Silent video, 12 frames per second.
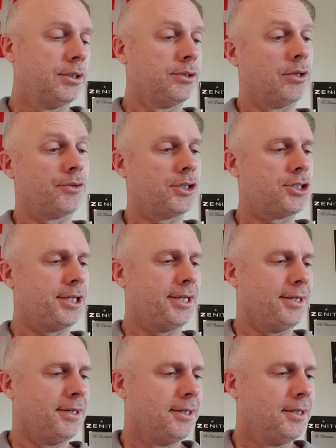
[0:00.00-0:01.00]
Not this
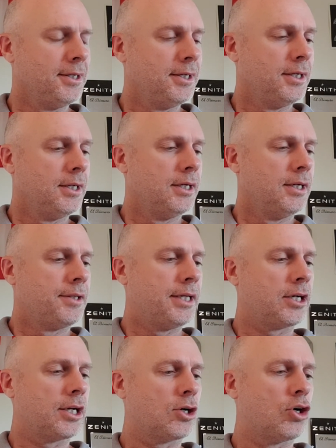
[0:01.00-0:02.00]
year. Then
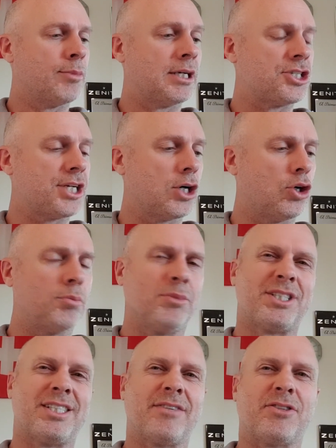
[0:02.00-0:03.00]
I got Romain Jérôme,
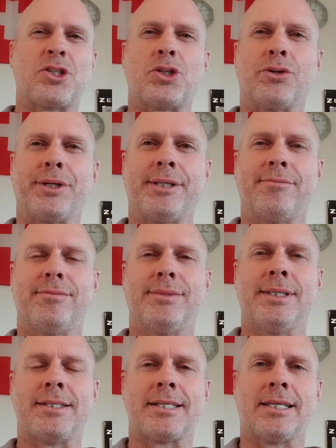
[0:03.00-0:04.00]
which is a different story.
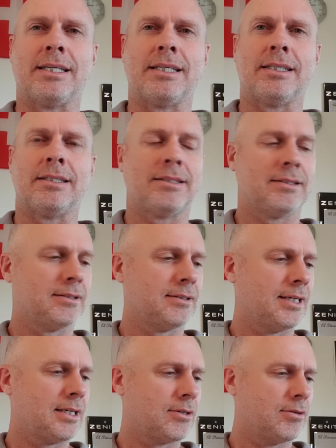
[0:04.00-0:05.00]
It's
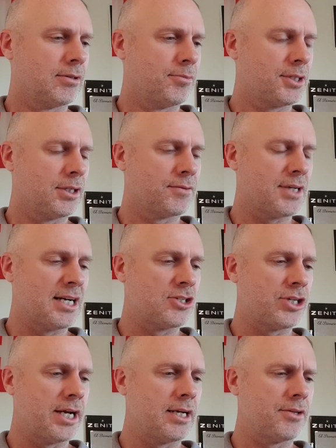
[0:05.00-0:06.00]
they called themselves
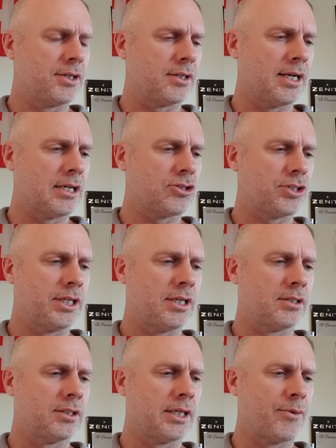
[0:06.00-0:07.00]
RJ, I think, last year,
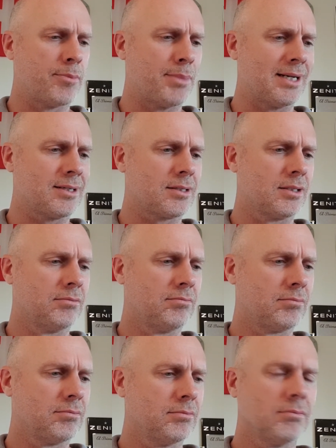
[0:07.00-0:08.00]
and then they went bust,
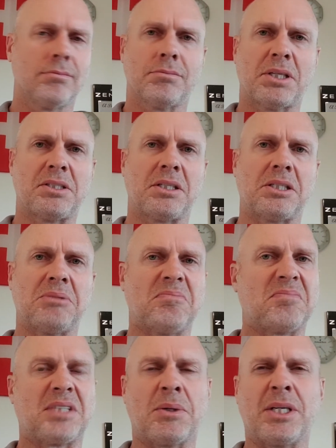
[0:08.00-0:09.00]
basically.
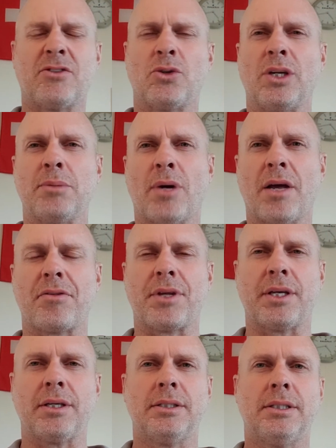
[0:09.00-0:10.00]
They were never really my
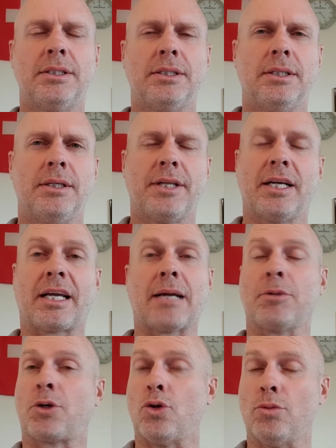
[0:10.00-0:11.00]
thing. They had a
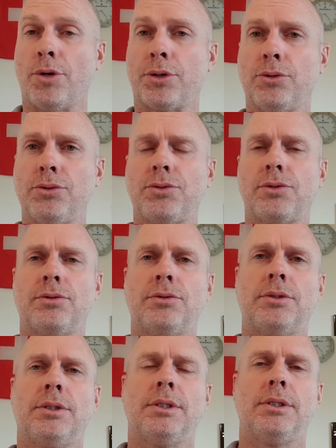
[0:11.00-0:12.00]
couple of cool models,
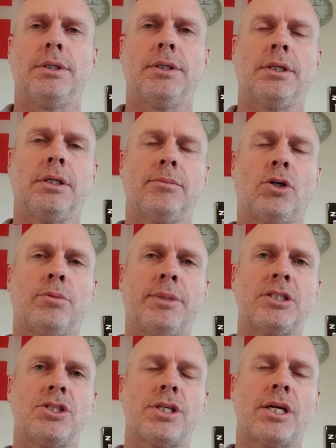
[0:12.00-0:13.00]

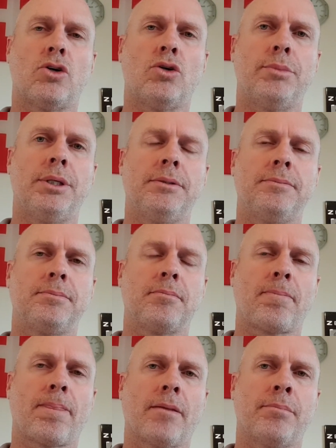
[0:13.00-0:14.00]
Romain Jérôme,
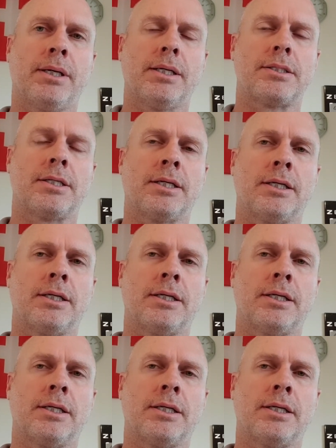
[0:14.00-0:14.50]
but